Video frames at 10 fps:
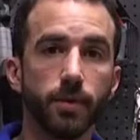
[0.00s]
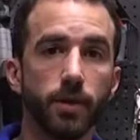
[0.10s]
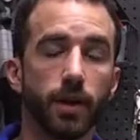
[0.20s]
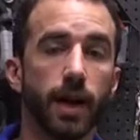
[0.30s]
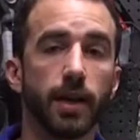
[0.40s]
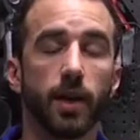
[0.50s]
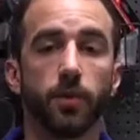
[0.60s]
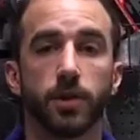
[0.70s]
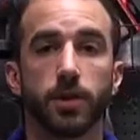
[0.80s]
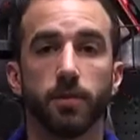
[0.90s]
you're going to end
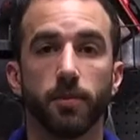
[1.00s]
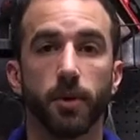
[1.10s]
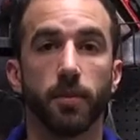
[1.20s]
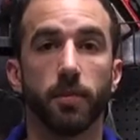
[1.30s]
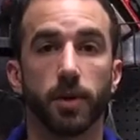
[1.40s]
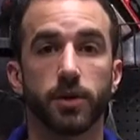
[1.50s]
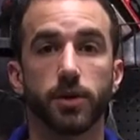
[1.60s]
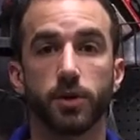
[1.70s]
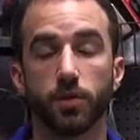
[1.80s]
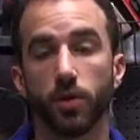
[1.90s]
up with a much
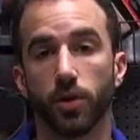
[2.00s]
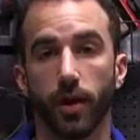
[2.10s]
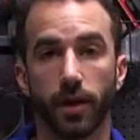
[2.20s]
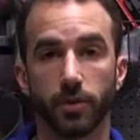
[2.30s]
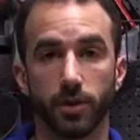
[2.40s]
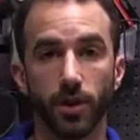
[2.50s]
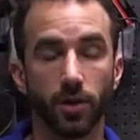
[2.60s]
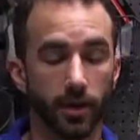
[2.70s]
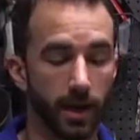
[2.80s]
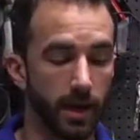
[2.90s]
smoother end
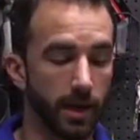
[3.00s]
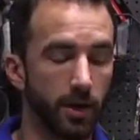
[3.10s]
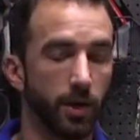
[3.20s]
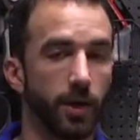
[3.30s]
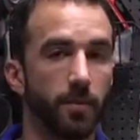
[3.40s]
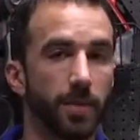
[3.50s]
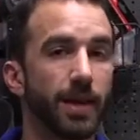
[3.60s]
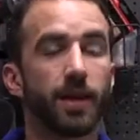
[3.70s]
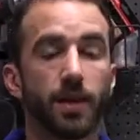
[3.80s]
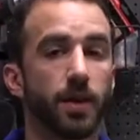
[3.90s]
result. You're going to
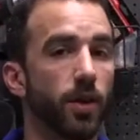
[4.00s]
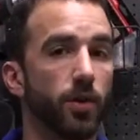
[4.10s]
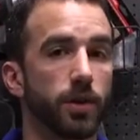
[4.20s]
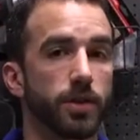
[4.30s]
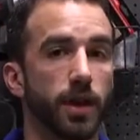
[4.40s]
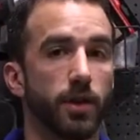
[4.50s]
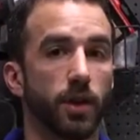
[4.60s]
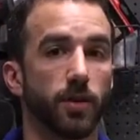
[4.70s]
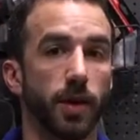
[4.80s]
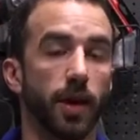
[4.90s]
immediately notice that you're
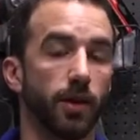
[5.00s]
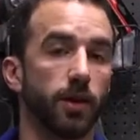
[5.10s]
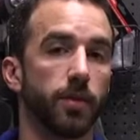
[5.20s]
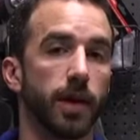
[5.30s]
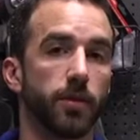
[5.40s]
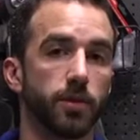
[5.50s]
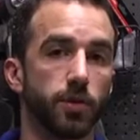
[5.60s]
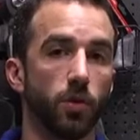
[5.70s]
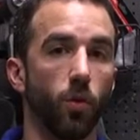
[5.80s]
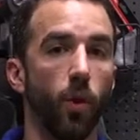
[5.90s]
going to be able
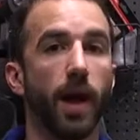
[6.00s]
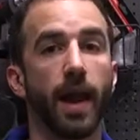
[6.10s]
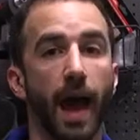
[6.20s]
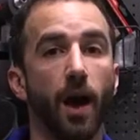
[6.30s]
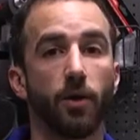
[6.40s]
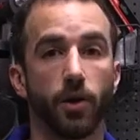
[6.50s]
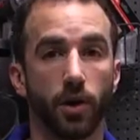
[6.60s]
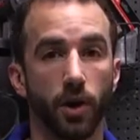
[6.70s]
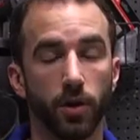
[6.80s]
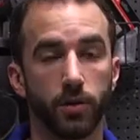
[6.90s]
to wet out your
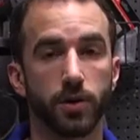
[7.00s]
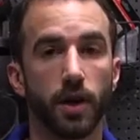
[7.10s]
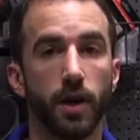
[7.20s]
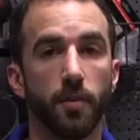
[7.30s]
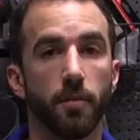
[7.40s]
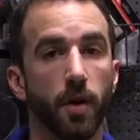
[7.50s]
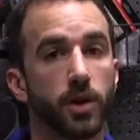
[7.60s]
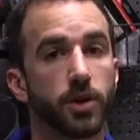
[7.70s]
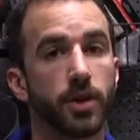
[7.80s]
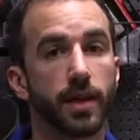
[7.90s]
coats
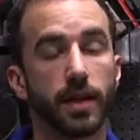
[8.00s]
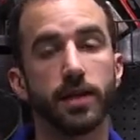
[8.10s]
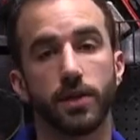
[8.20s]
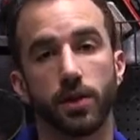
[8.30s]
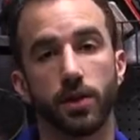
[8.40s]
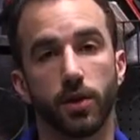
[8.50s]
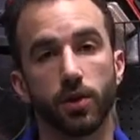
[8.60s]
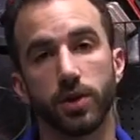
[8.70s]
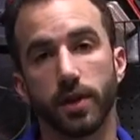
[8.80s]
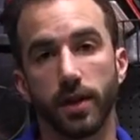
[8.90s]
much easier
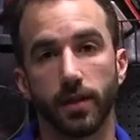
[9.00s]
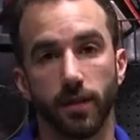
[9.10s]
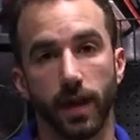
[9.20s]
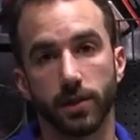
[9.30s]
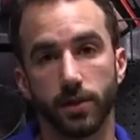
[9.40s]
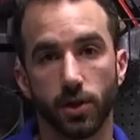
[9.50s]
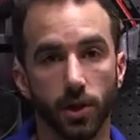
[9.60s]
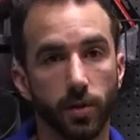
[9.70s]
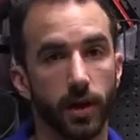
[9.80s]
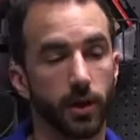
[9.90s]
using the advanced
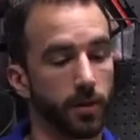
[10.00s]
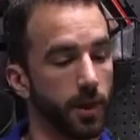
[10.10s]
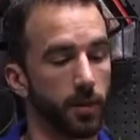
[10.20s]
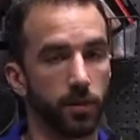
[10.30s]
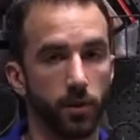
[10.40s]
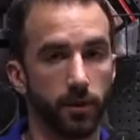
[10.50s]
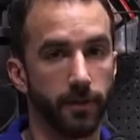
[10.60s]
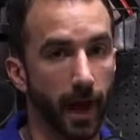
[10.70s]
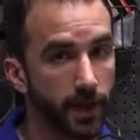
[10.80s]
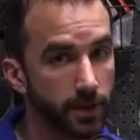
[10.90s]
turbine. You're going to be able to move
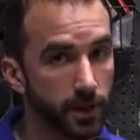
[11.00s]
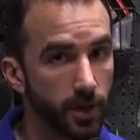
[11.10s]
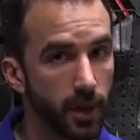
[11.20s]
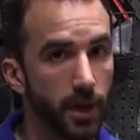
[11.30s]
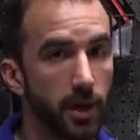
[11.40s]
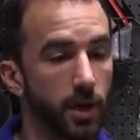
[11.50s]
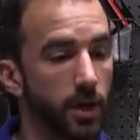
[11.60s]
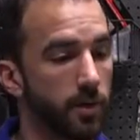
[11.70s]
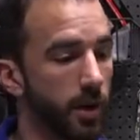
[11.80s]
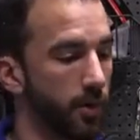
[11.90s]
faster. You're
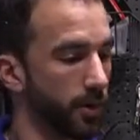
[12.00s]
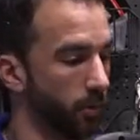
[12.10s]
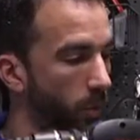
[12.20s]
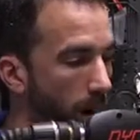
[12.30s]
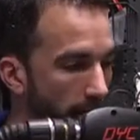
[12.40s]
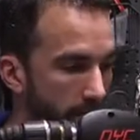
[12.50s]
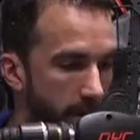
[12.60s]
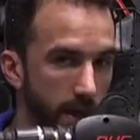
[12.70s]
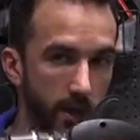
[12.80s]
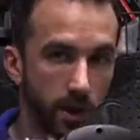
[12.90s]
going to be able to watch
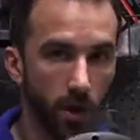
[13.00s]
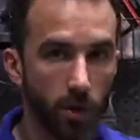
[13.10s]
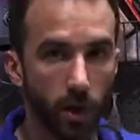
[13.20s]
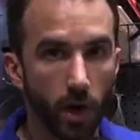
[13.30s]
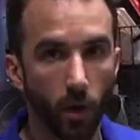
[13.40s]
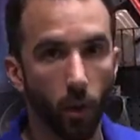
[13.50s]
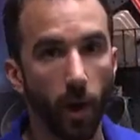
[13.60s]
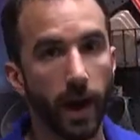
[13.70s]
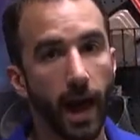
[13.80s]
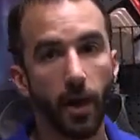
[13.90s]
each coat
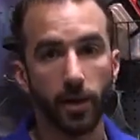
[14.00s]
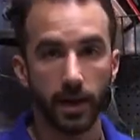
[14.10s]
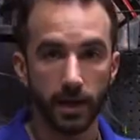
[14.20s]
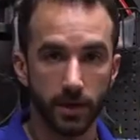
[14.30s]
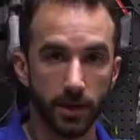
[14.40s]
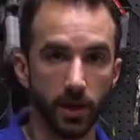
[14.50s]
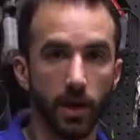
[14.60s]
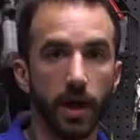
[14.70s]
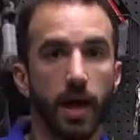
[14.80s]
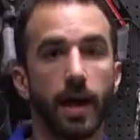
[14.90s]
wet out
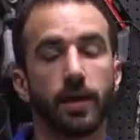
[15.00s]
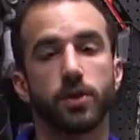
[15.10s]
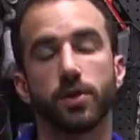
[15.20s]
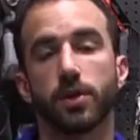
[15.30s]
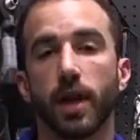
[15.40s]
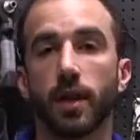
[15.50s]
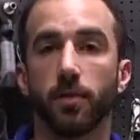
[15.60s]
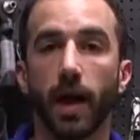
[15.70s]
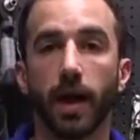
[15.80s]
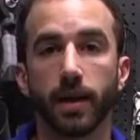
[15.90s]
easier, and as you stand
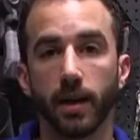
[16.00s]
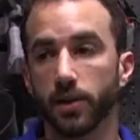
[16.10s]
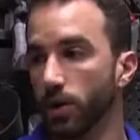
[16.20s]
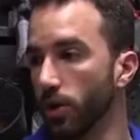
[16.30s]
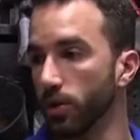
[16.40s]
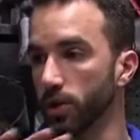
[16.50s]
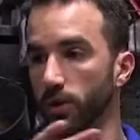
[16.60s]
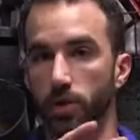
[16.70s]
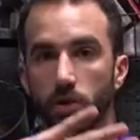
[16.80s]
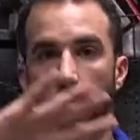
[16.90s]
back, each coat is
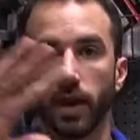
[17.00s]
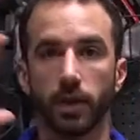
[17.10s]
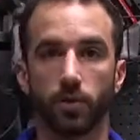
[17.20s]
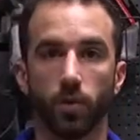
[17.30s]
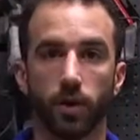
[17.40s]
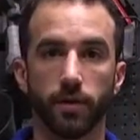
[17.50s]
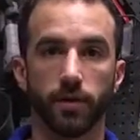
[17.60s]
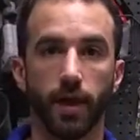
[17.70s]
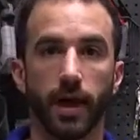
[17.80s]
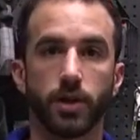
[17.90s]
going to be drying as one
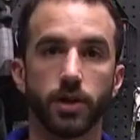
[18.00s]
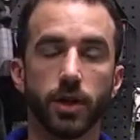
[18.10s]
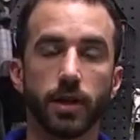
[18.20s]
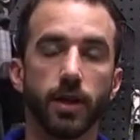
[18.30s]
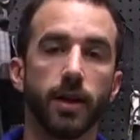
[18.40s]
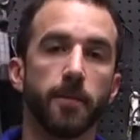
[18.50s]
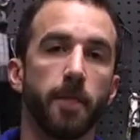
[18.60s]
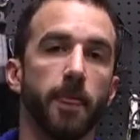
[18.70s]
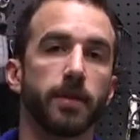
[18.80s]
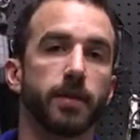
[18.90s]
flat sheet,
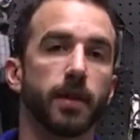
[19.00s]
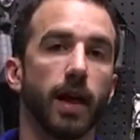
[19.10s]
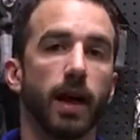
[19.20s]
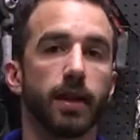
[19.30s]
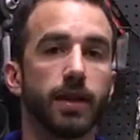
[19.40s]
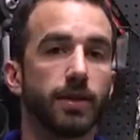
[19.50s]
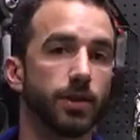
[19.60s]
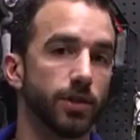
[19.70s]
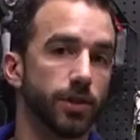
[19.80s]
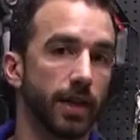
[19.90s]
and it's a lot
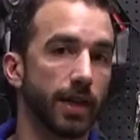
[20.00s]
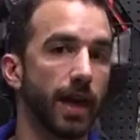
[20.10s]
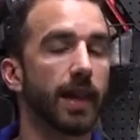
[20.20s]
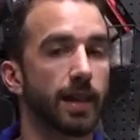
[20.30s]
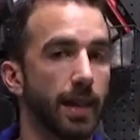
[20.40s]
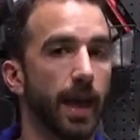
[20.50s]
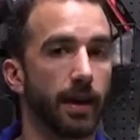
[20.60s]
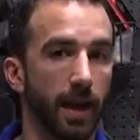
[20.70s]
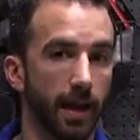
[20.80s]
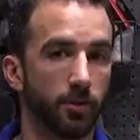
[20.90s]
easier to get
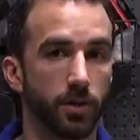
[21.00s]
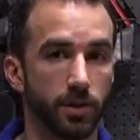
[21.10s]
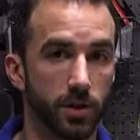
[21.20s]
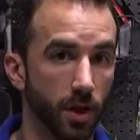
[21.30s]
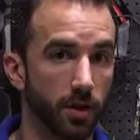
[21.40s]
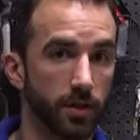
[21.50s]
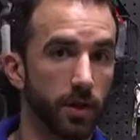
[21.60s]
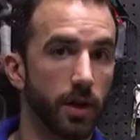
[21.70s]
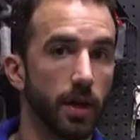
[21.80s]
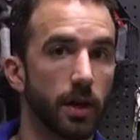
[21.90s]
that end result
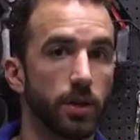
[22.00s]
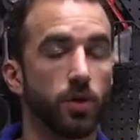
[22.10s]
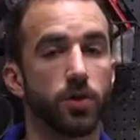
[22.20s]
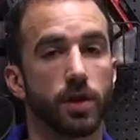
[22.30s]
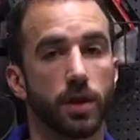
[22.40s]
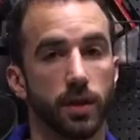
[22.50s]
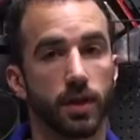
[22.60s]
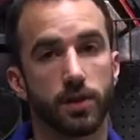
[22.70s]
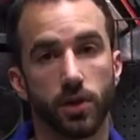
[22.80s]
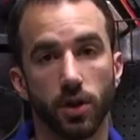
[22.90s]
using
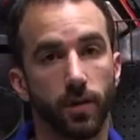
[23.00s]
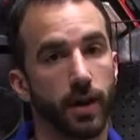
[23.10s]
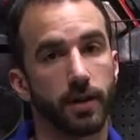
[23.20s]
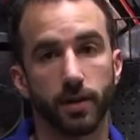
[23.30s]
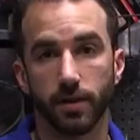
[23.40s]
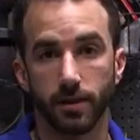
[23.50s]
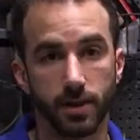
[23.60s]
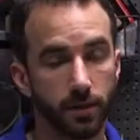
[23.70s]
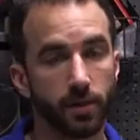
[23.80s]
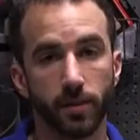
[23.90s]
this turbine
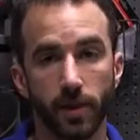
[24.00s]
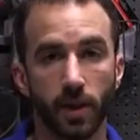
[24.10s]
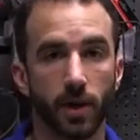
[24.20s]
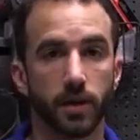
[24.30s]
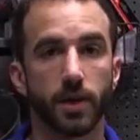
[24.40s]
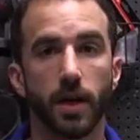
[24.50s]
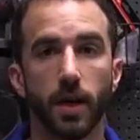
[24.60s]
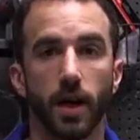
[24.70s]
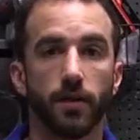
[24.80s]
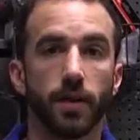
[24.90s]
simply because
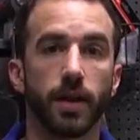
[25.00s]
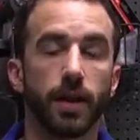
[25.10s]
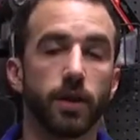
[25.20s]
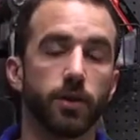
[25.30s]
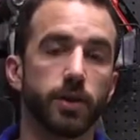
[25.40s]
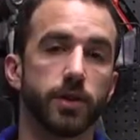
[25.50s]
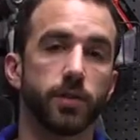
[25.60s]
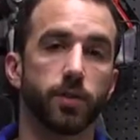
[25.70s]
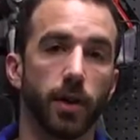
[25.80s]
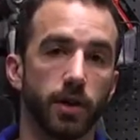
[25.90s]
of the
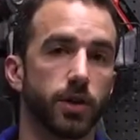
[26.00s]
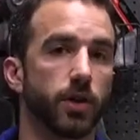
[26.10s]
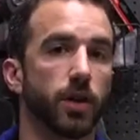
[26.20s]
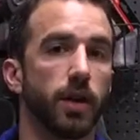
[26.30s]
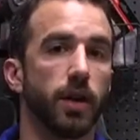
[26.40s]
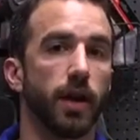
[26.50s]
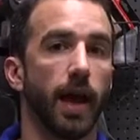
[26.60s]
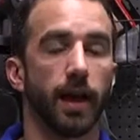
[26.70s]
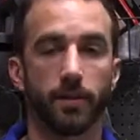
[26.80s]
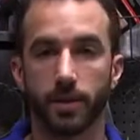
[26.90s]
increased pressure,
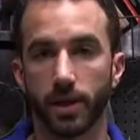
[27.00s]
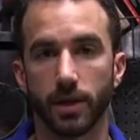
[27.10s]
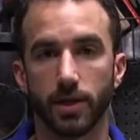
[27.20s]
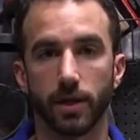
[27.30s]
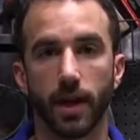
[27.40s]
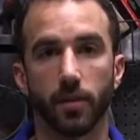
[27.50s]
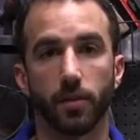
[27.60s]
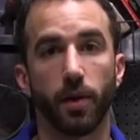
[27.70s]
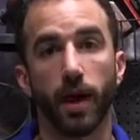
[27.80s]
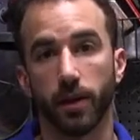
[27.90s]
atomization, and
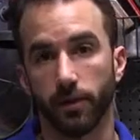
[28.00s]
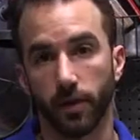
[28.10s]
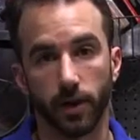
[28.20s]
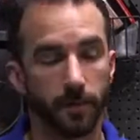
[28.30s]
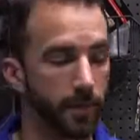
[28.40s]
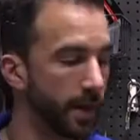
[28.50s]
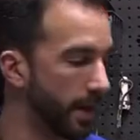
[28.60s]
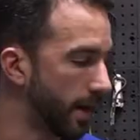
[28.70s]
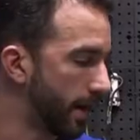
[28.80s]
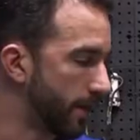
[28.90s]
product flow.
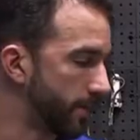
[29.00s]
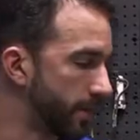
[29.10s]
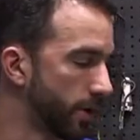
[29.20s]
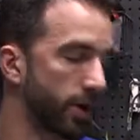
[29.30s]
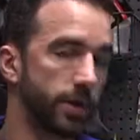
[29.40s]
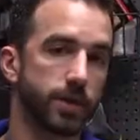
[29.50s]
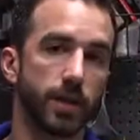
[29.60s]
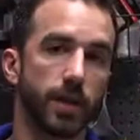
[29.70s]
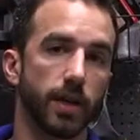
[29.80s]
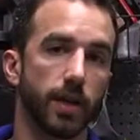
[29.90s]
You're going to
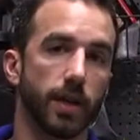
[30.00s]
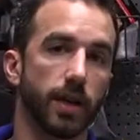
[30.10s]
see